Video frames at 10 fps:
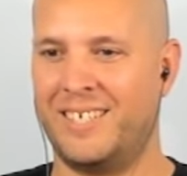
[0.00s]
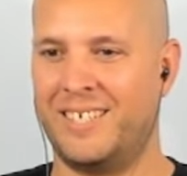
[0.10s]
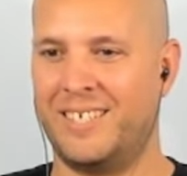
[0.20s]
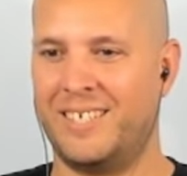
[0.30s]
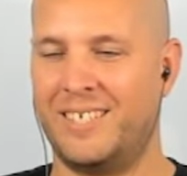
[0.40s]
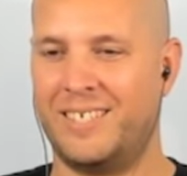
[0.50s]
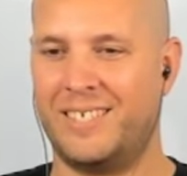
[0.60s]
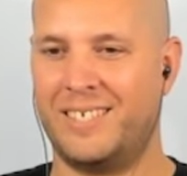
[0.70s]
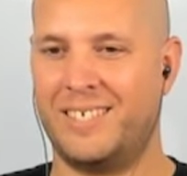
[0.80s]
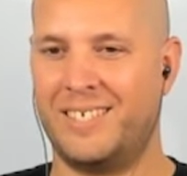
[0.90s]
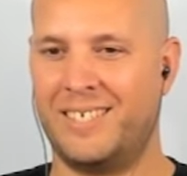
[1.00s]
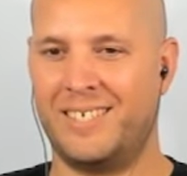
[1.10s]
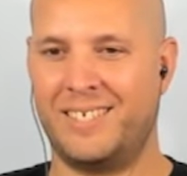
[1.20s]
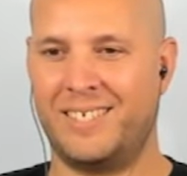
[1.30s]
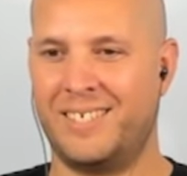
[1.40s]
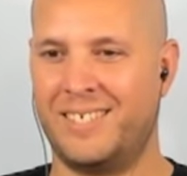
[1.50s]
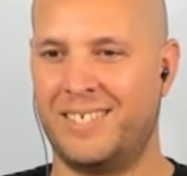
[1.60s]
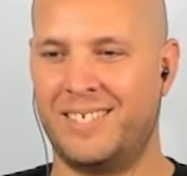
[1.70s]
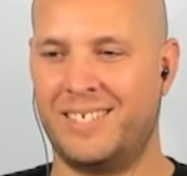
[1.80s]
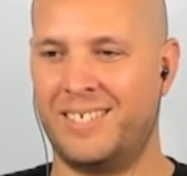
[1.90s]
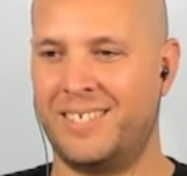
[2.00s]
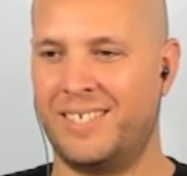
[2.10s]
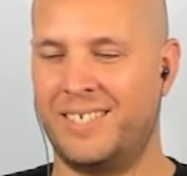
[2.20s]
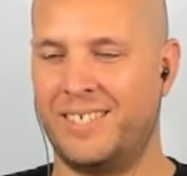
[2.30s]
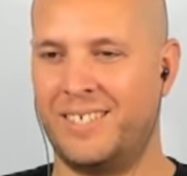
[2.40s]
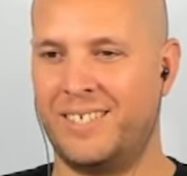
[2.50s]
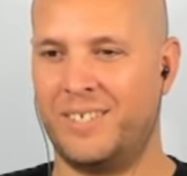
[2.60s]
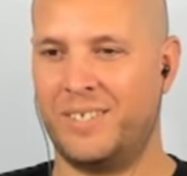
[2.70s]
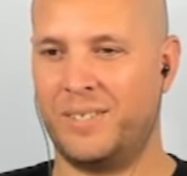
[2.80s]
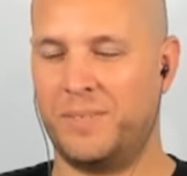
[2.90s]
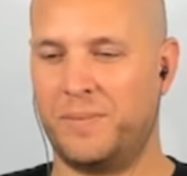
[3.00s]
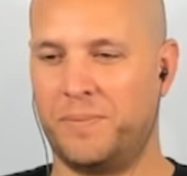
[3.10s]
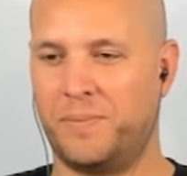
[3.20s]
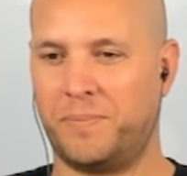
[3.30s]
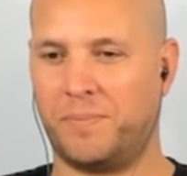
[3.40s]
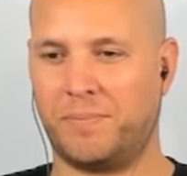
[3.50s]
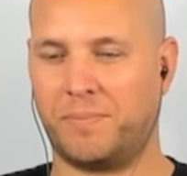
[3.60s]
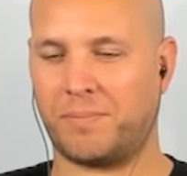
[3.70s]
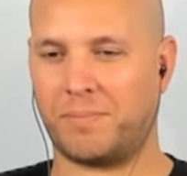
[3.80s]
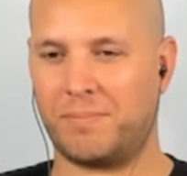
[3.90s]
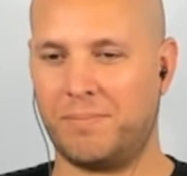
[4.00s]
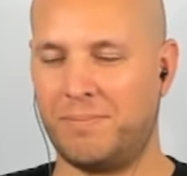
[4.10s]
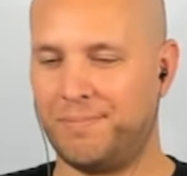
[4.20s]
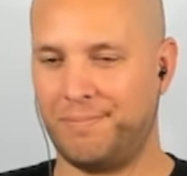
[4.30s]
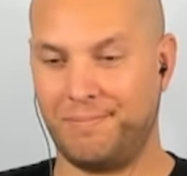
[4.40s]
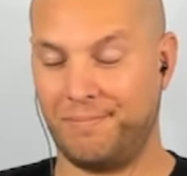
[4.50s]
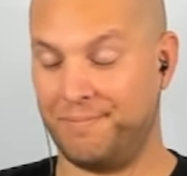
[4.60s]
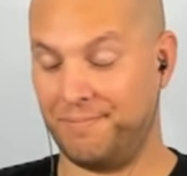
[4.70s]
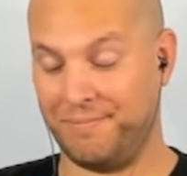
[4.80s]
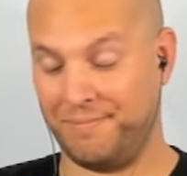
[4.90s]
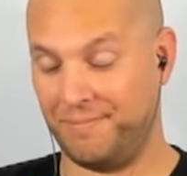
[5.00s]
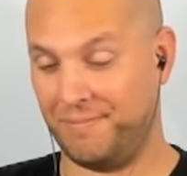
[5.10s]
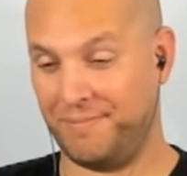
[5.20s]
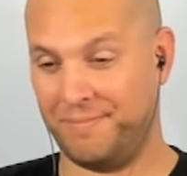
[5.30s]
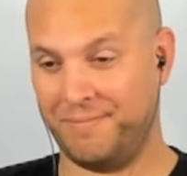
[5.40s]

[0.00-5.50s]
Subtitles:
The person shown says nothing.